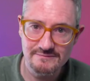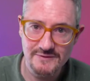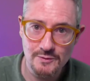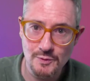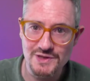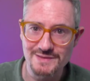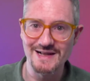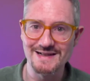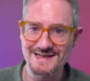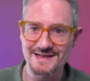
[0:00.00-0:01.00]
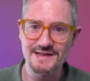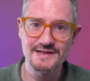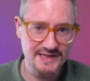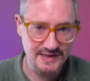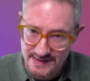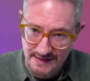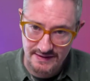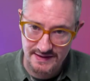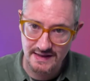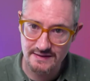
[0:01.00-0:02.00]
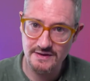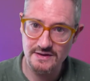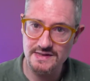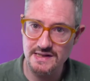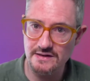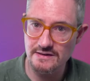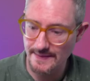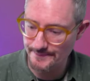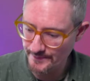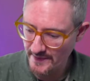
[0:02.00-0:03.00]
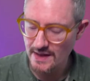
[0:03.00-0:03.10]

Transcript: no watermarks, so you can just use everything if you're using CueCam.